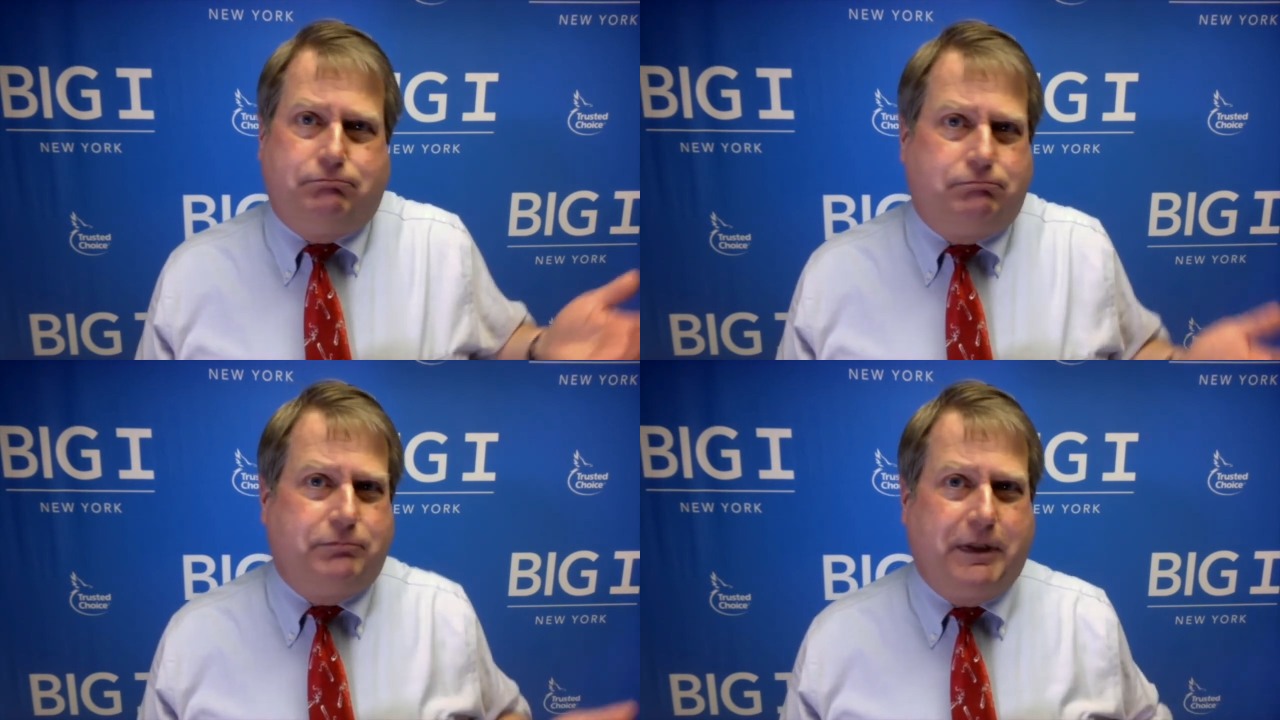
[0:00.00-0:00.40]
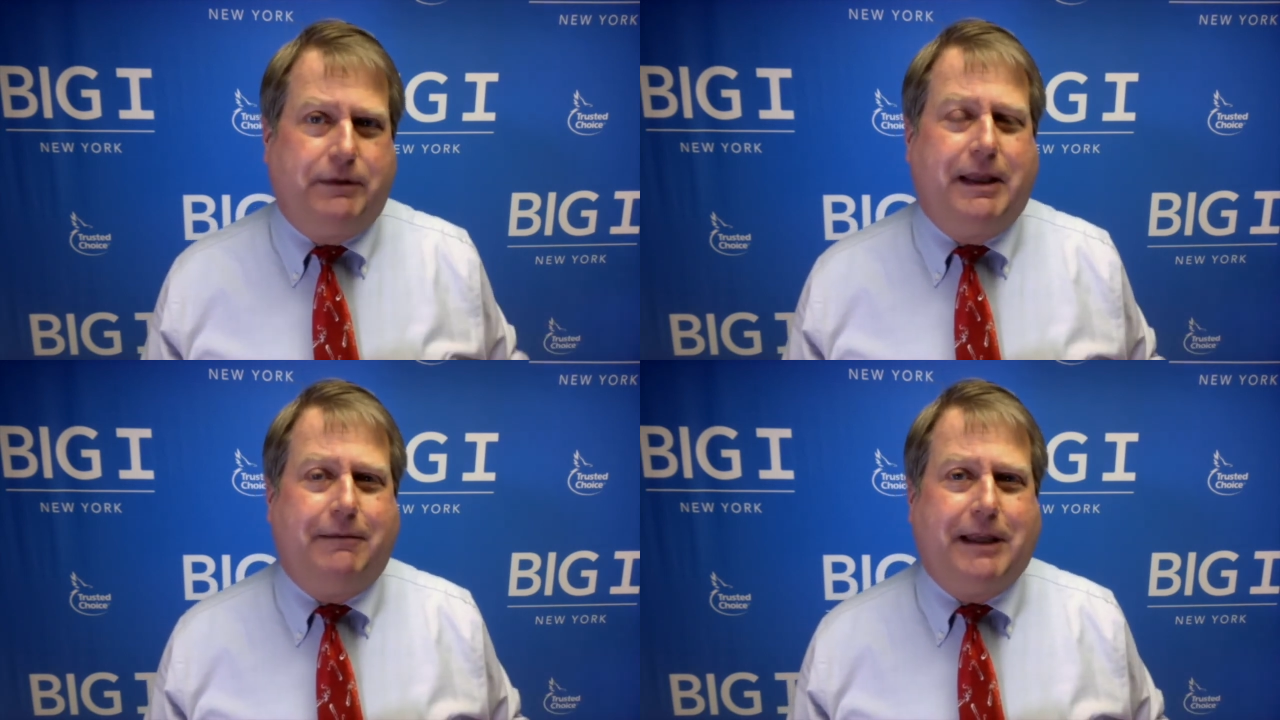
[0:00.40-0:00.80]

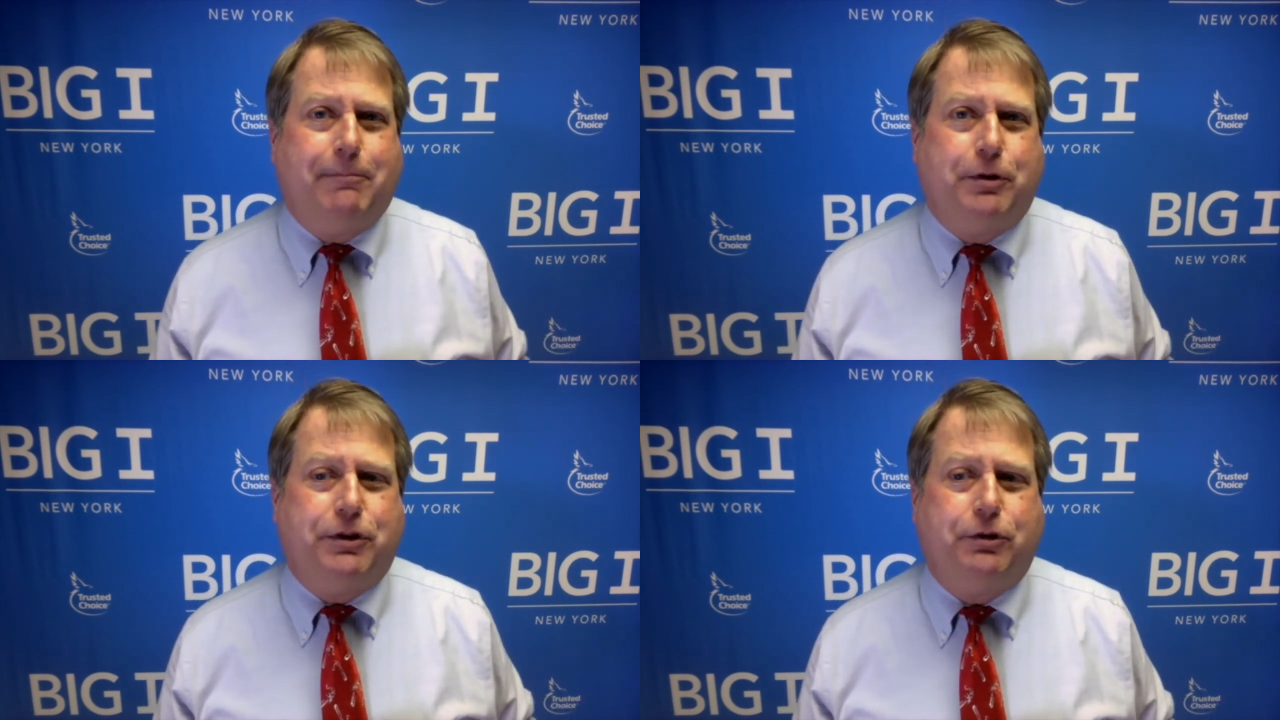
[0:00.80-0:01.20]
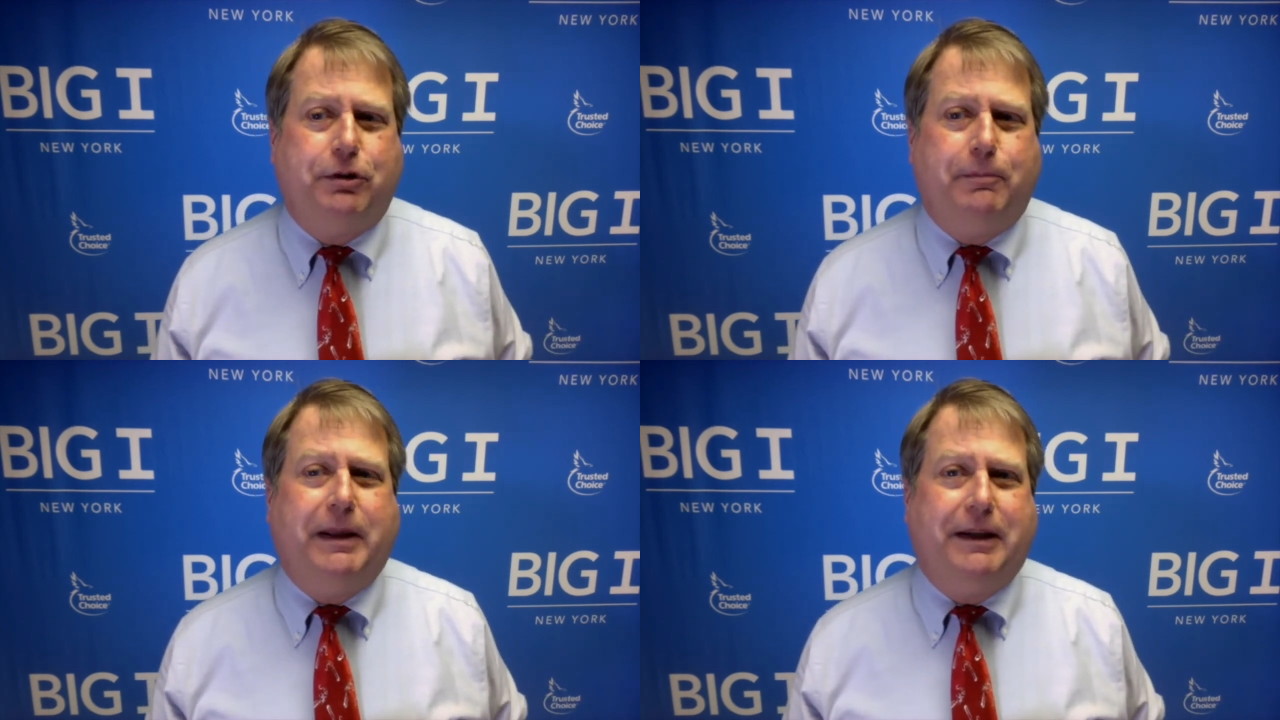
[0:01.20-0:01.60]
that person
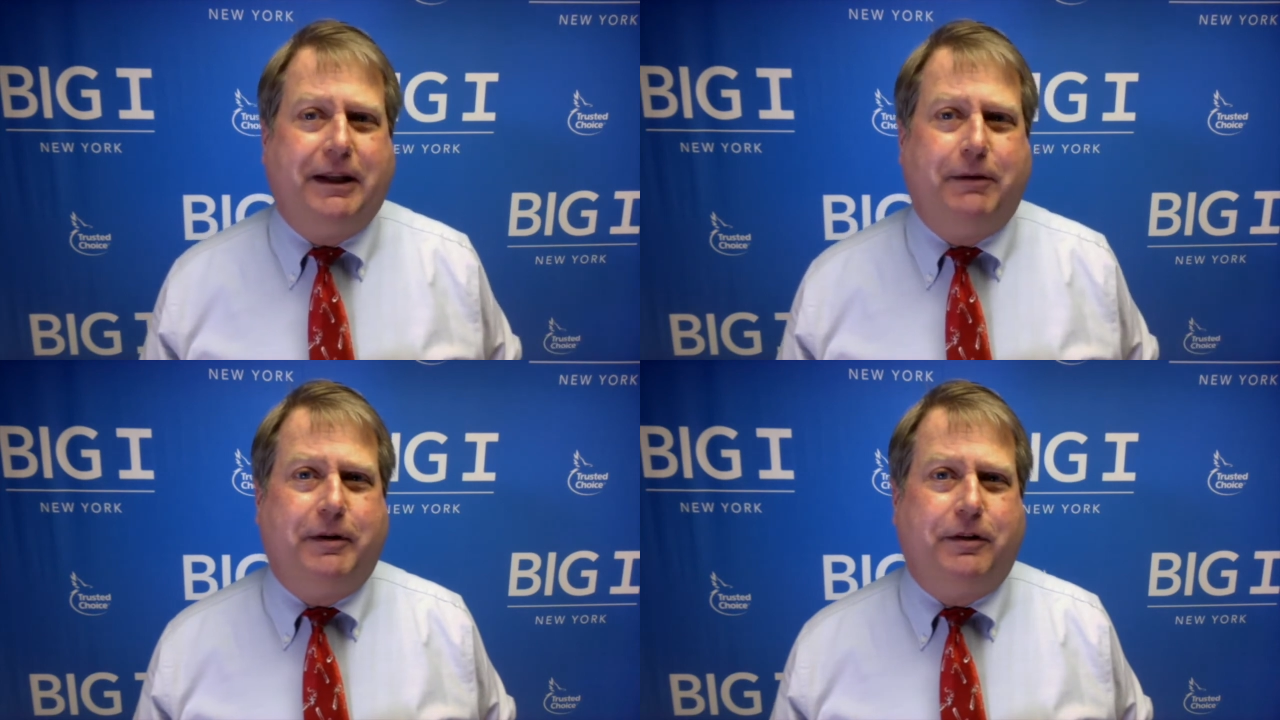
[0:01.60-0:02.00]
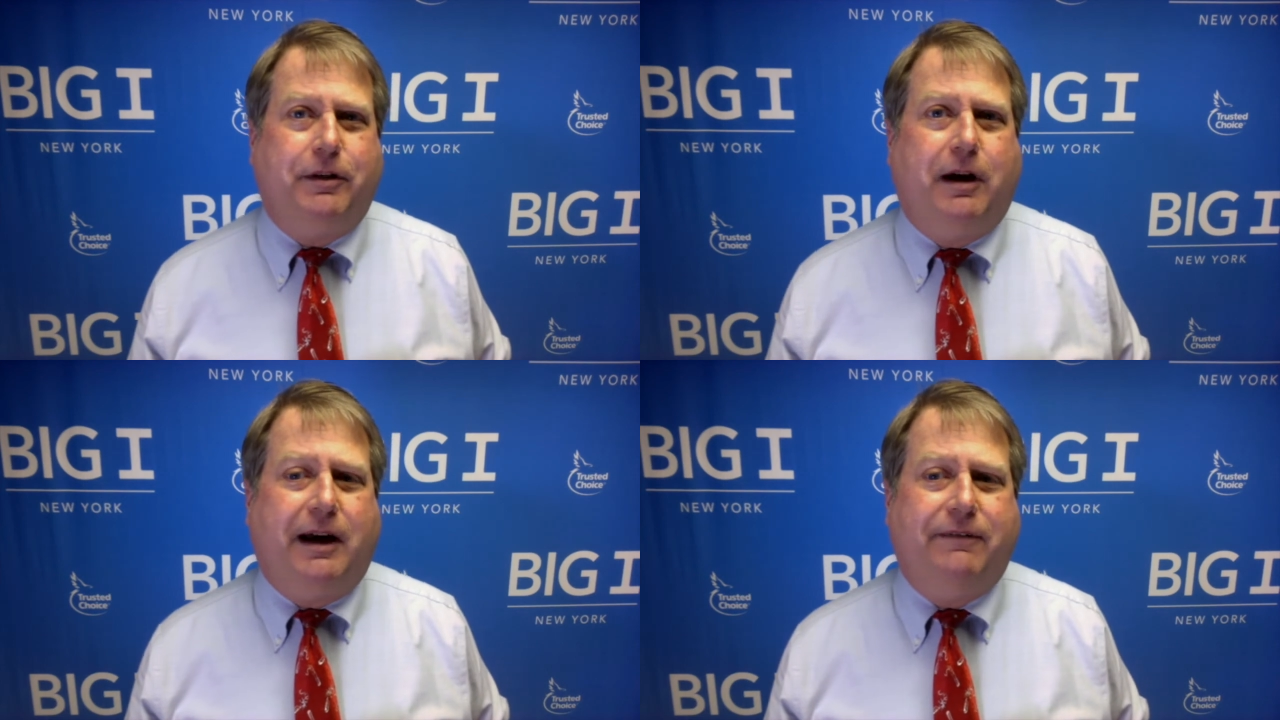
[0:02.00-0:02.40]
could have been anywhere in
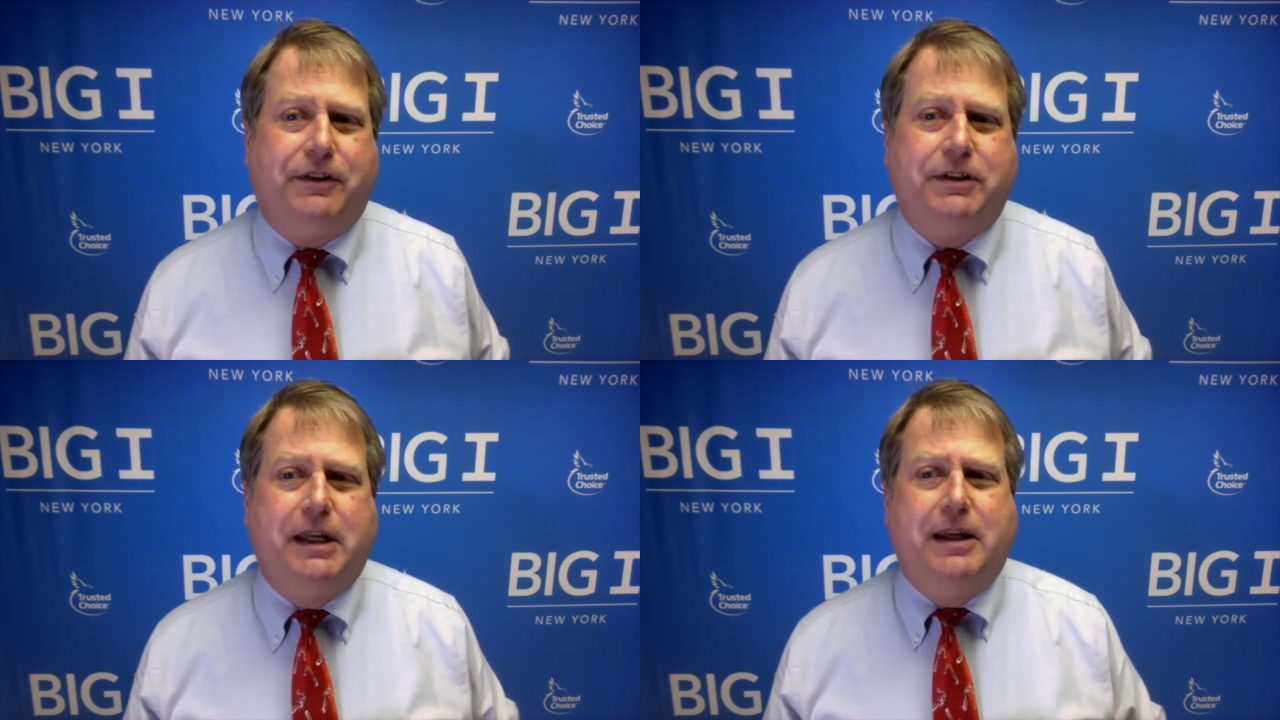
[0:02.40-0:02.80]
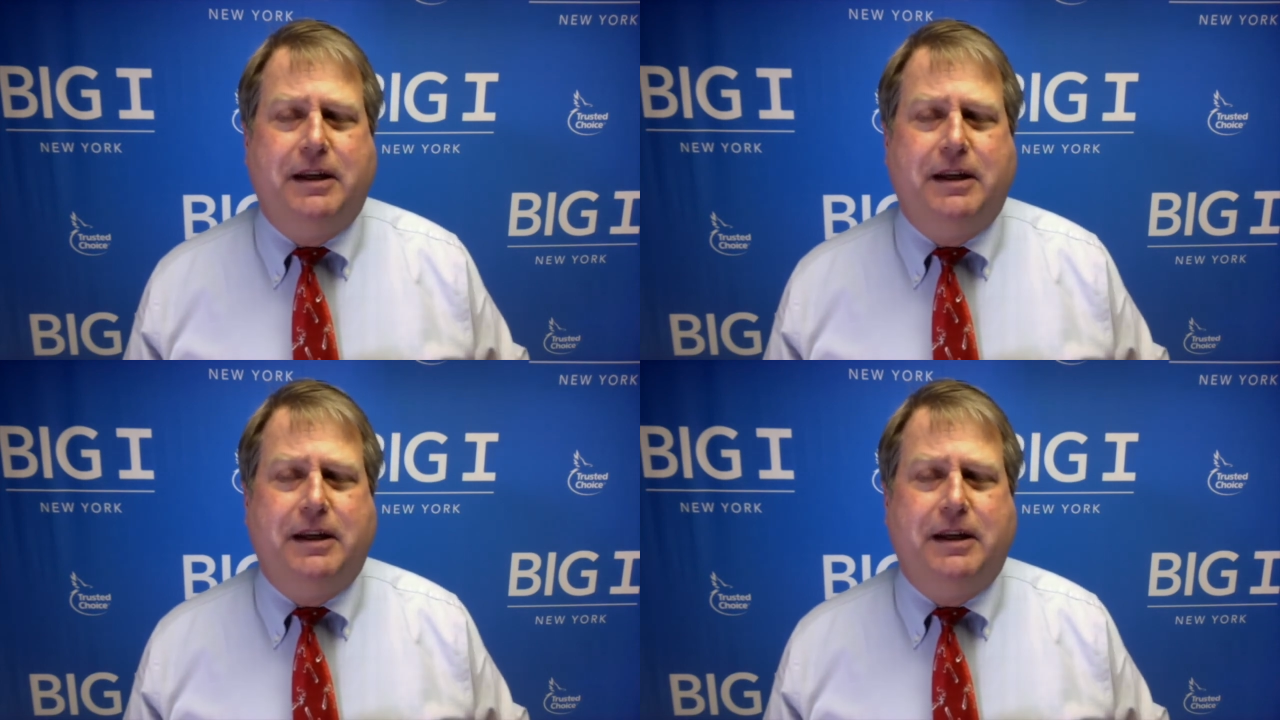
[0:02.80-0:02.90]
the office.